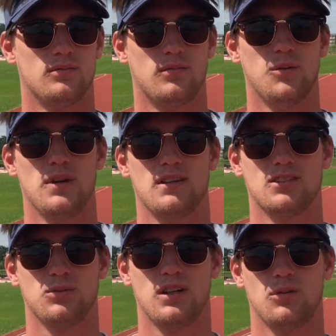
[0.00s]
the meet
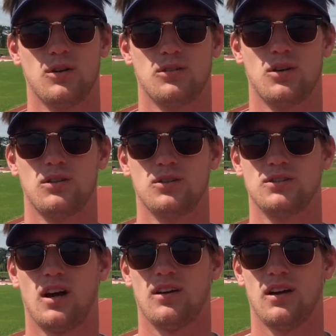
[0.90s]
this weekend. We don't throw until
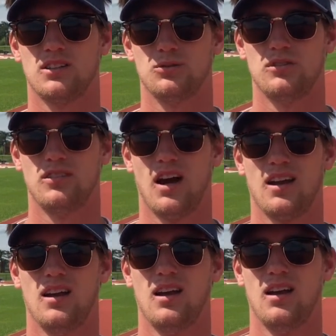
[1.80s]
Saturday, so we've got